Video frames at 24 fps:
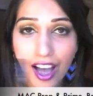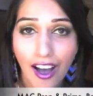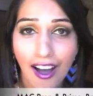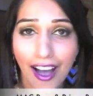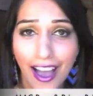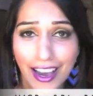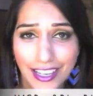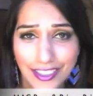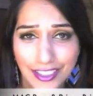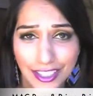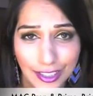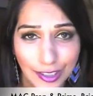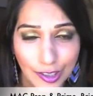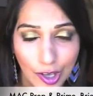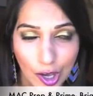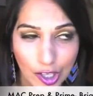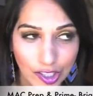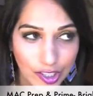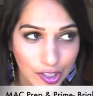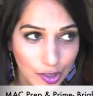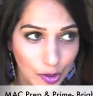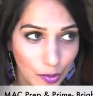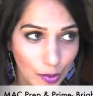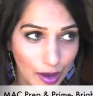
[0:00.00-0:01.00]
I actually
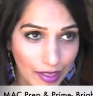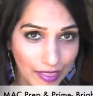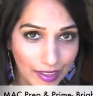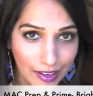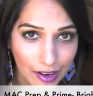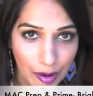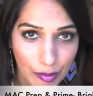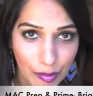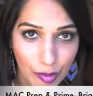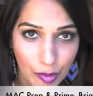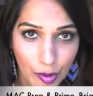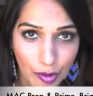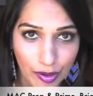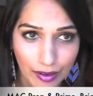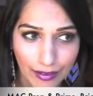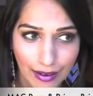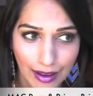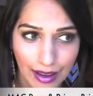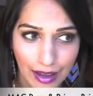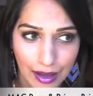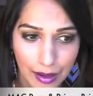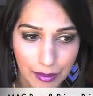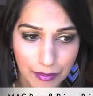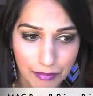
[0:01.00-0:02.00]
lost the one that I bought
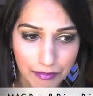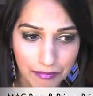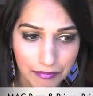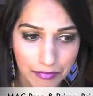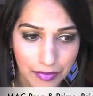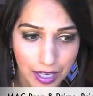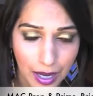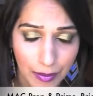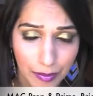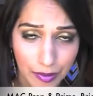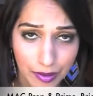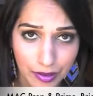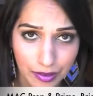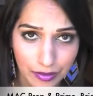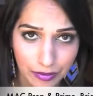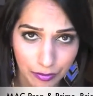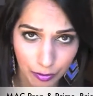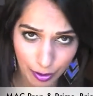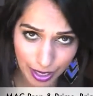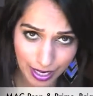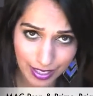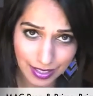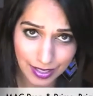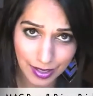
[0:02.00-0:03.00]
a couple
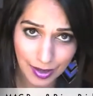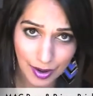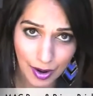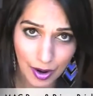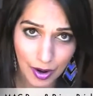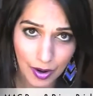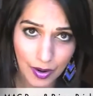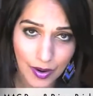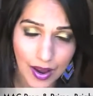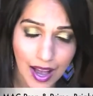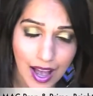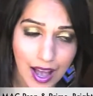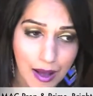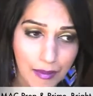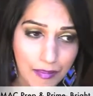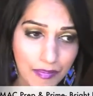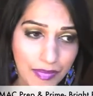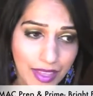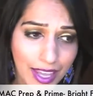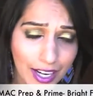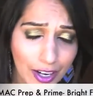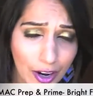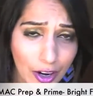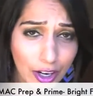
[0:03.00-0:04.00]
of weeks ago
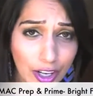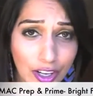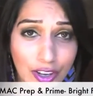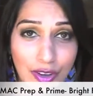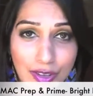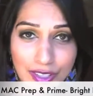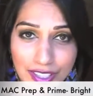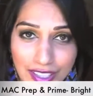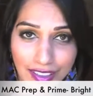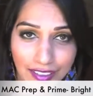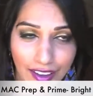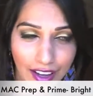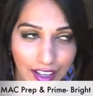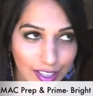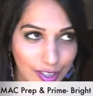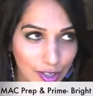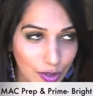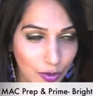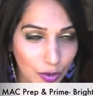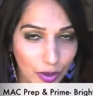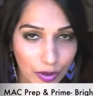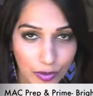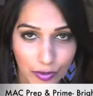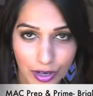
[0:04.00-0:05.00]
and I only used it like
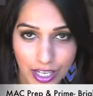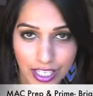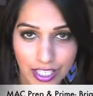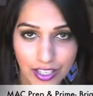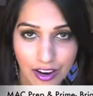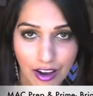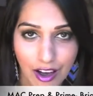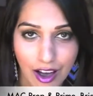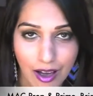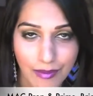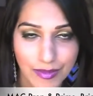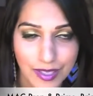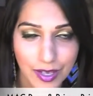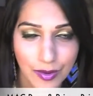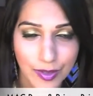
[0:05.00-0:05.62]
2 or 3 times.